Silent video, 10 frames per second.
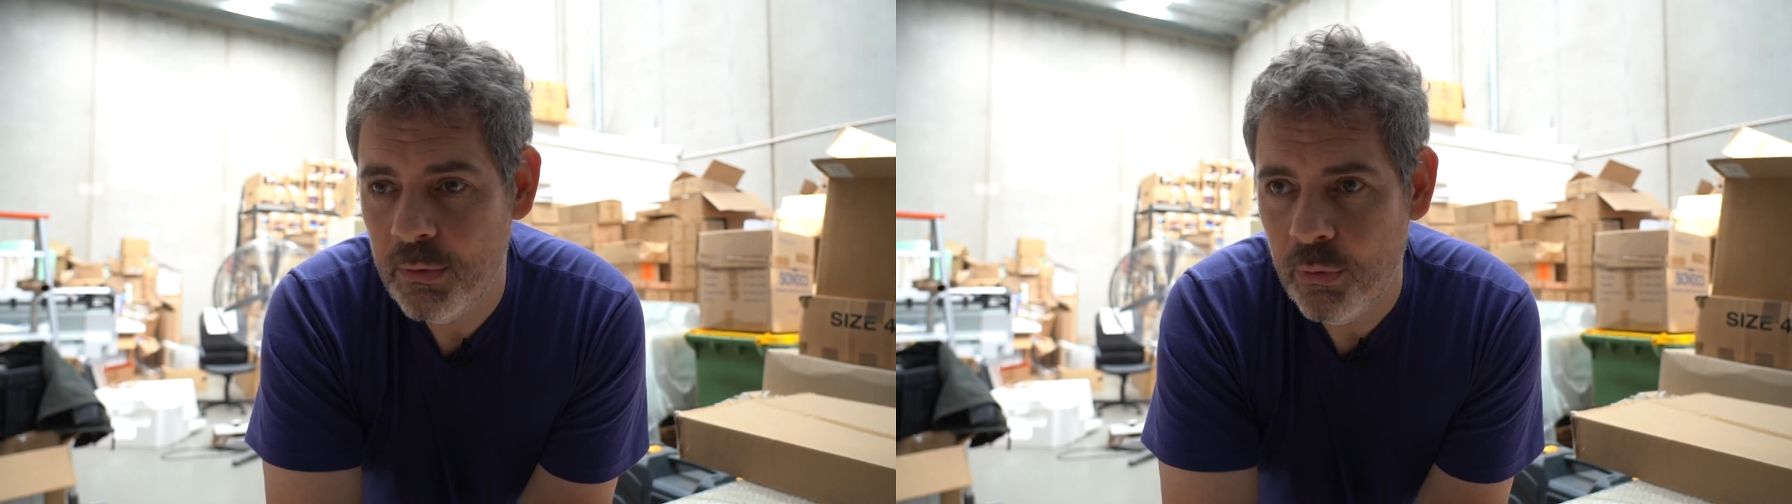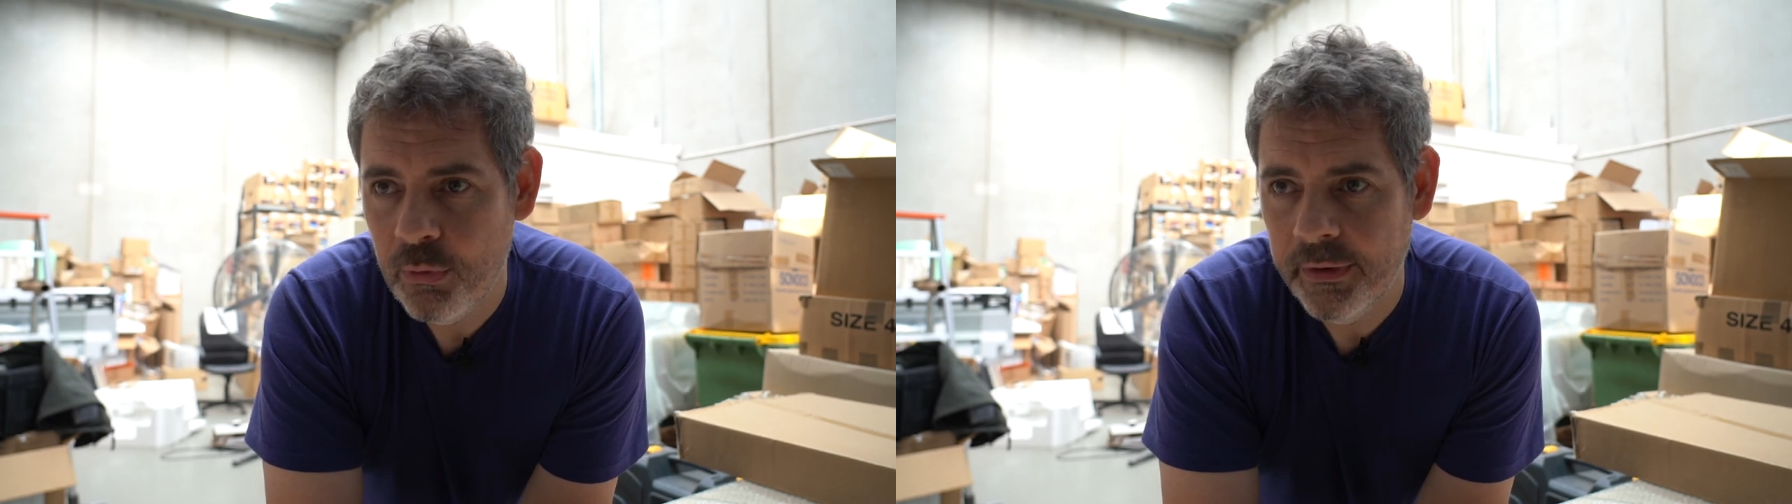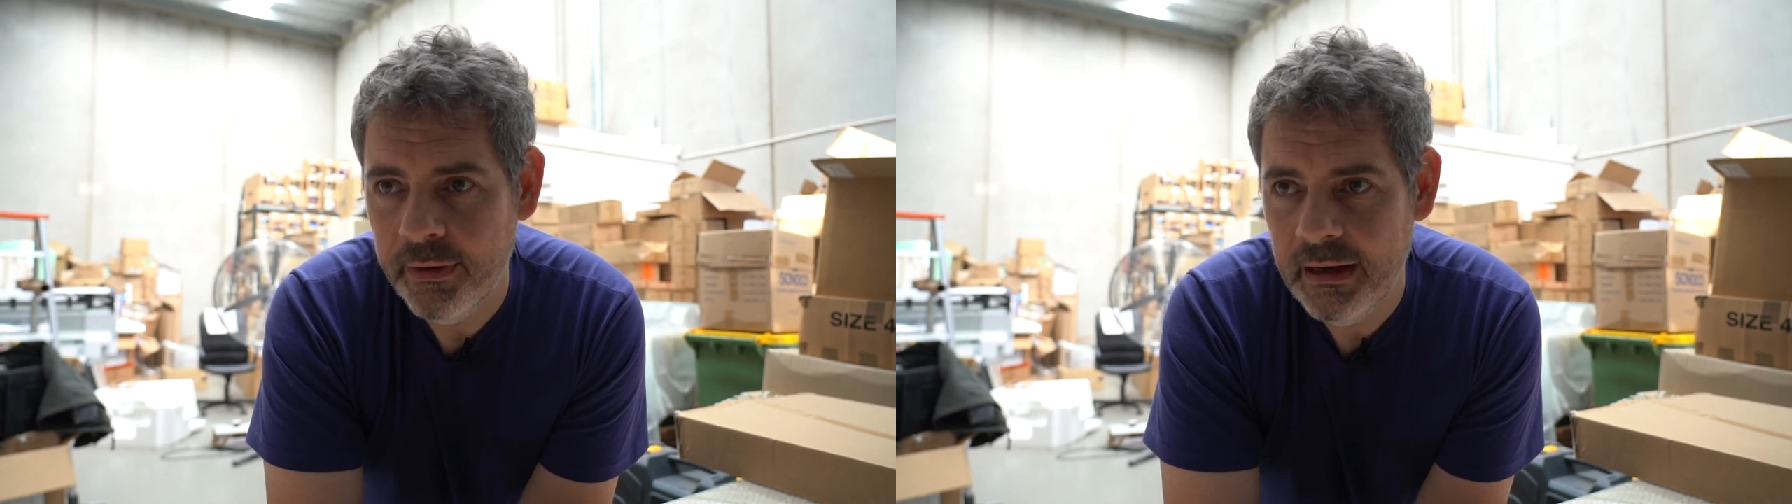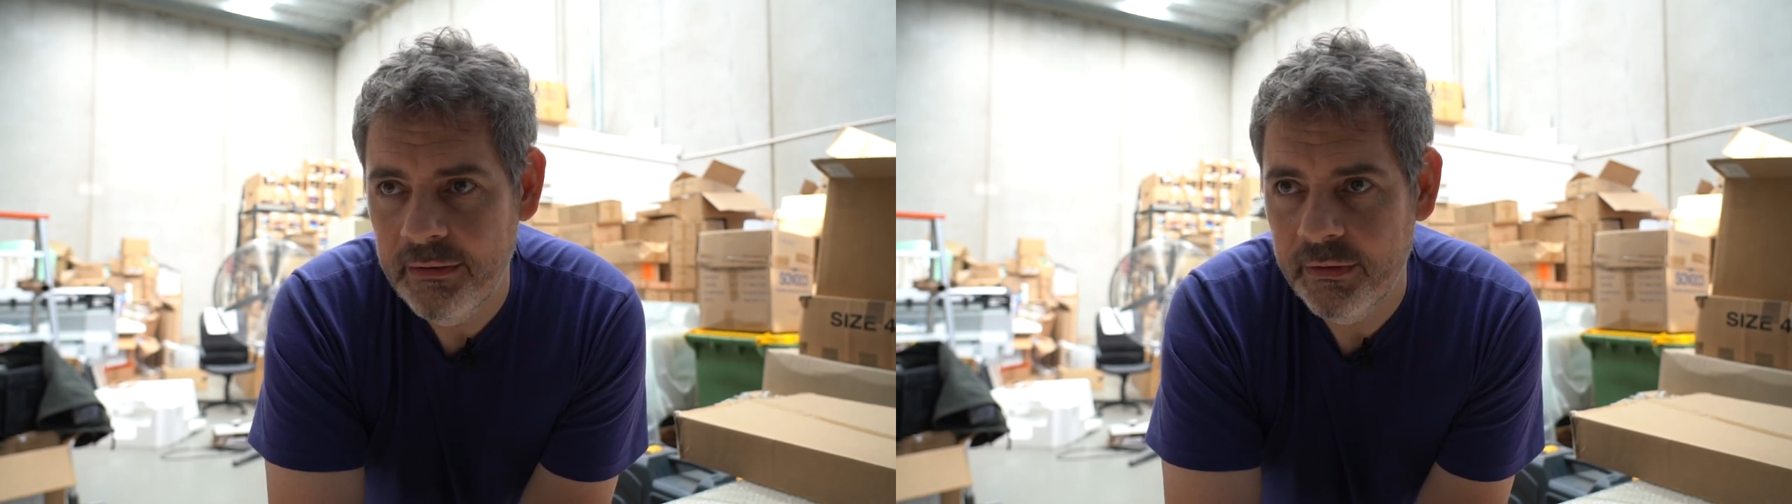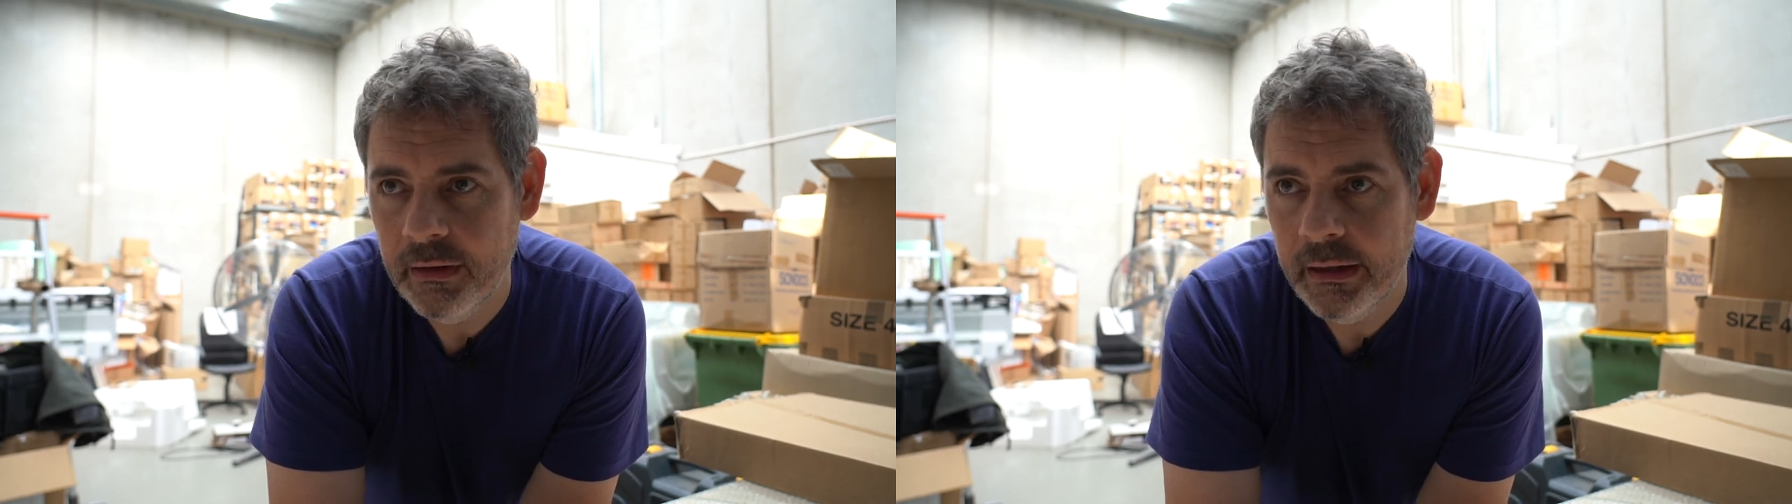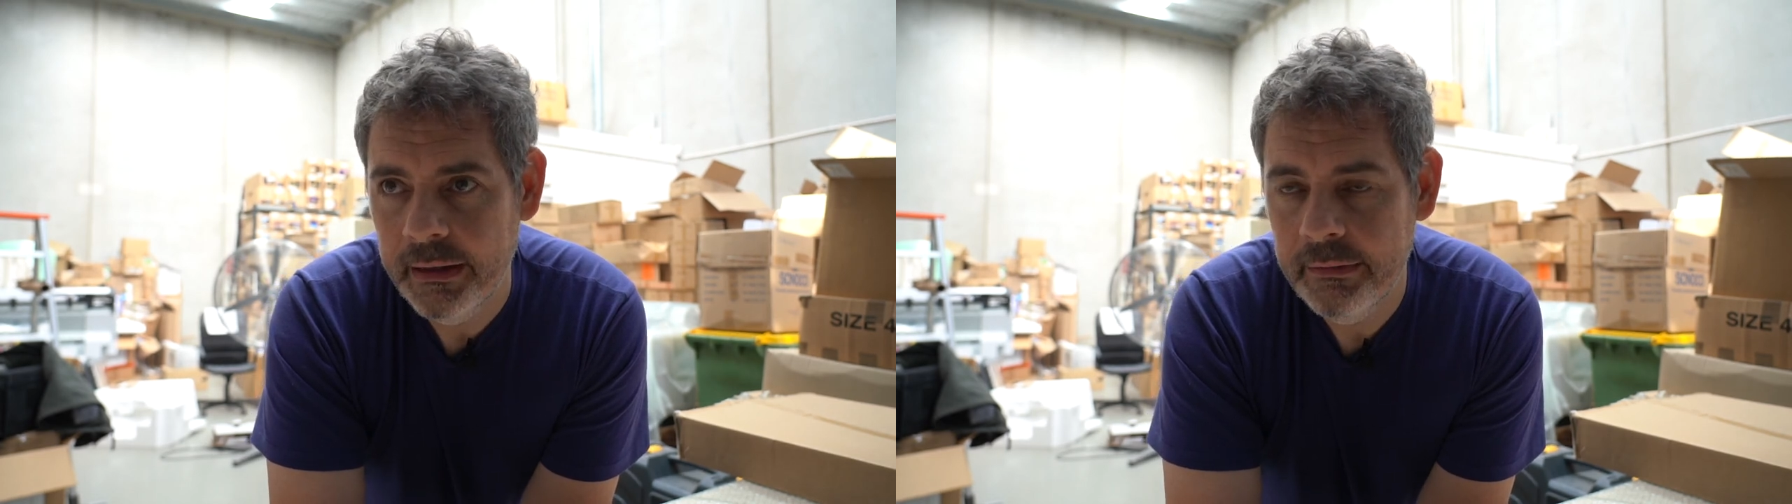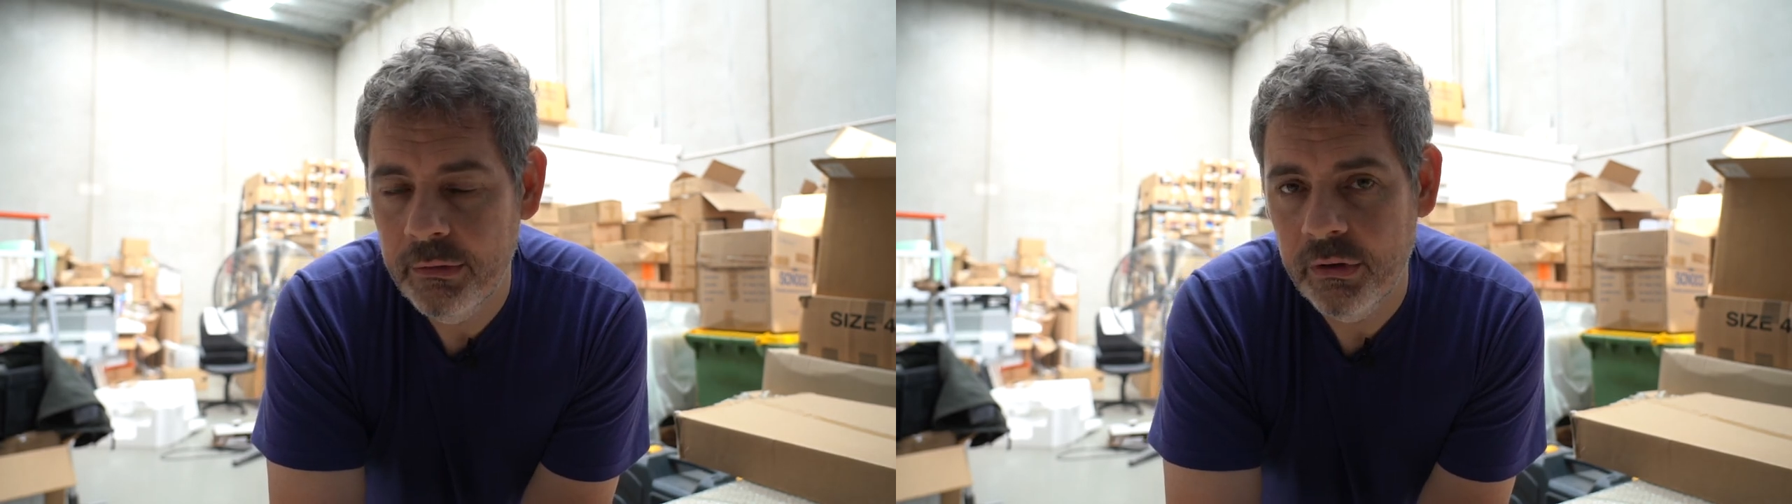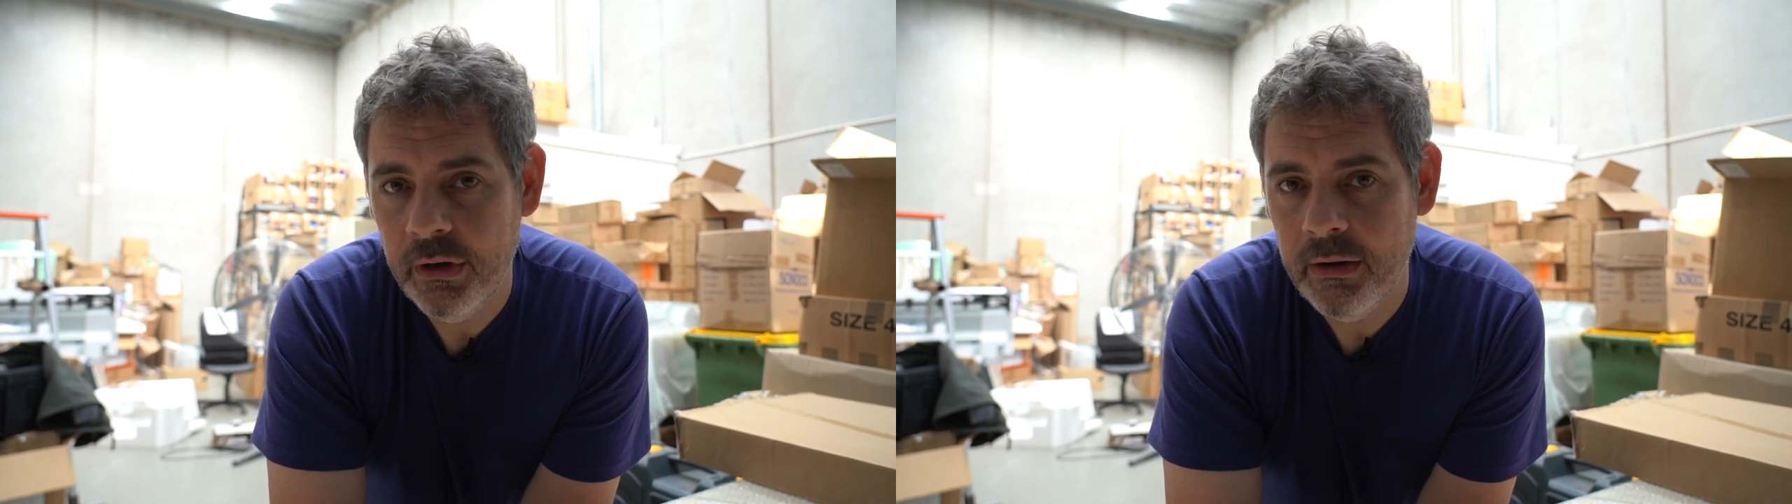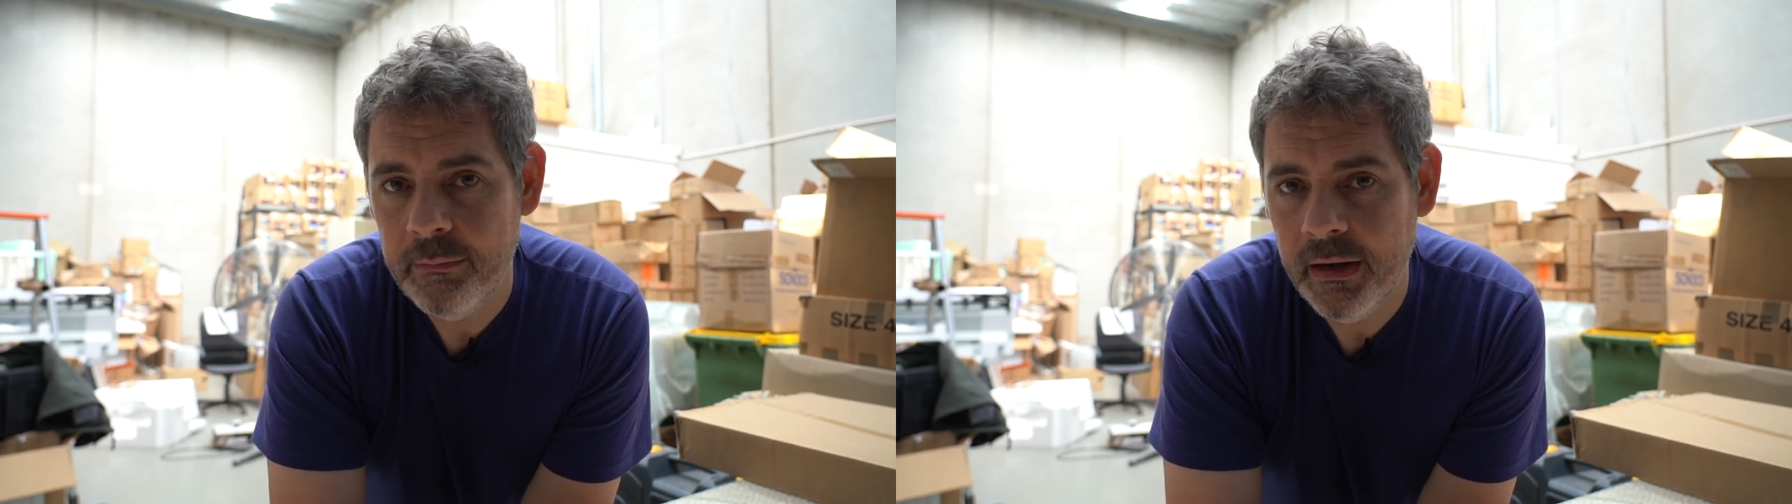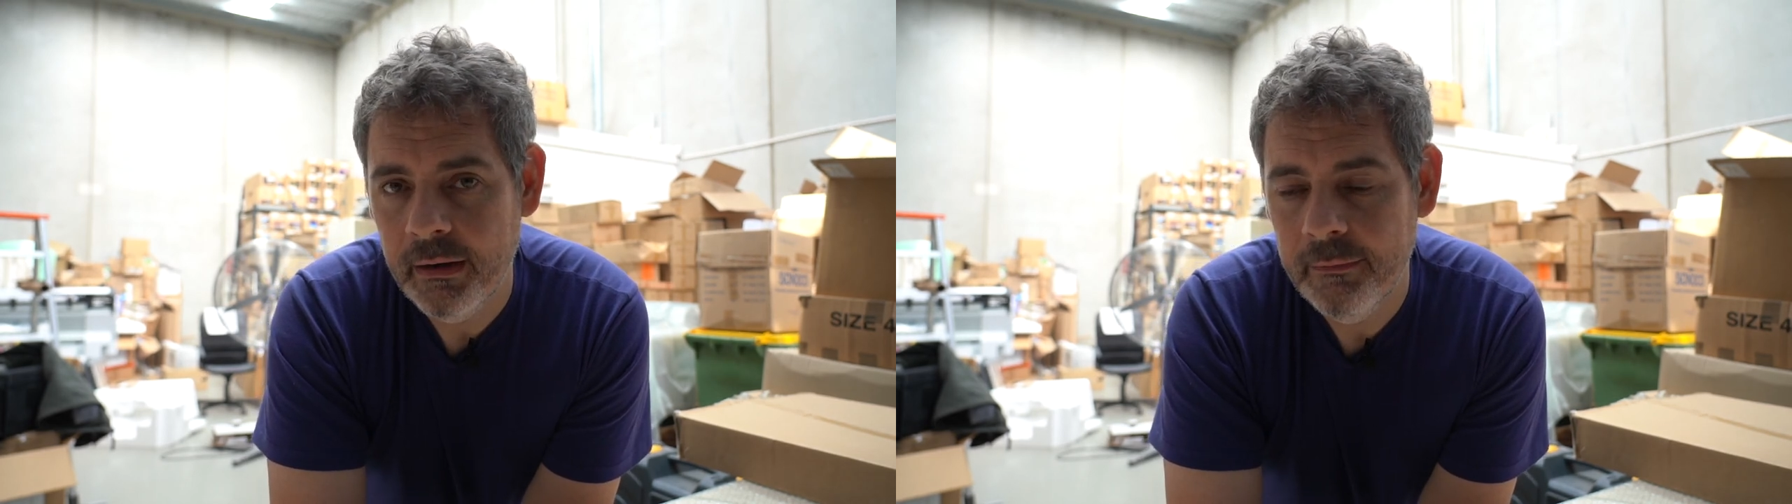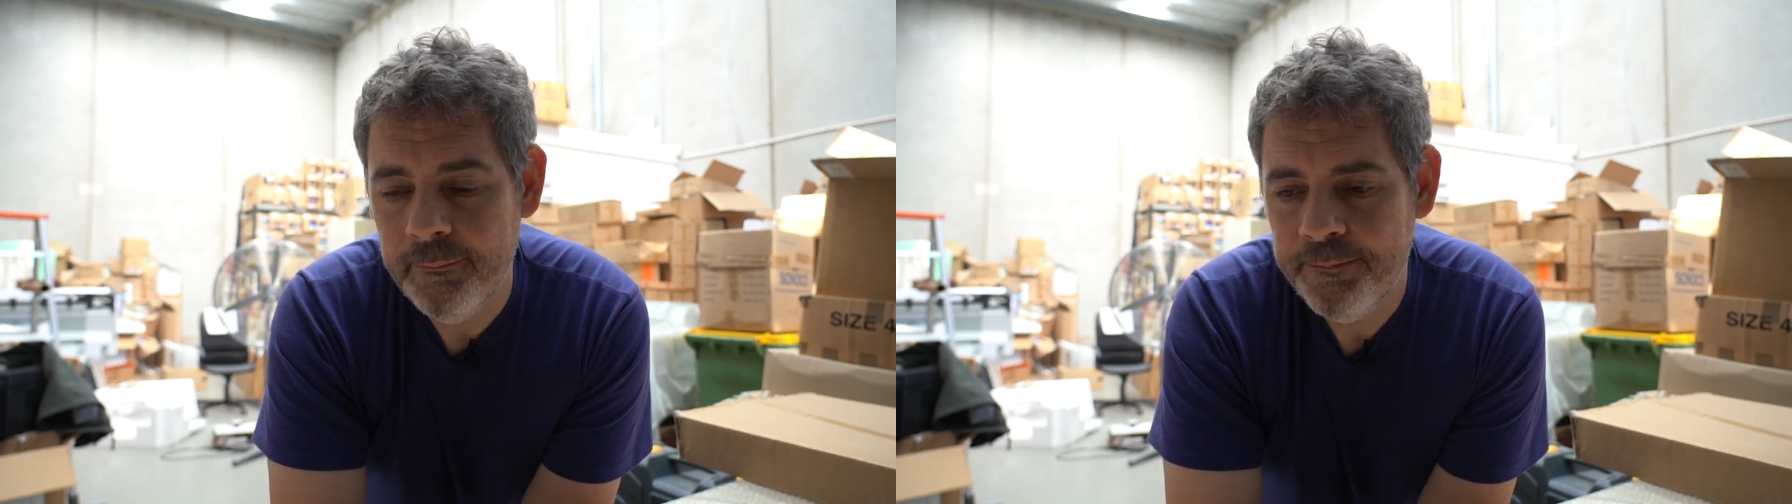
order evenly, not knowing better,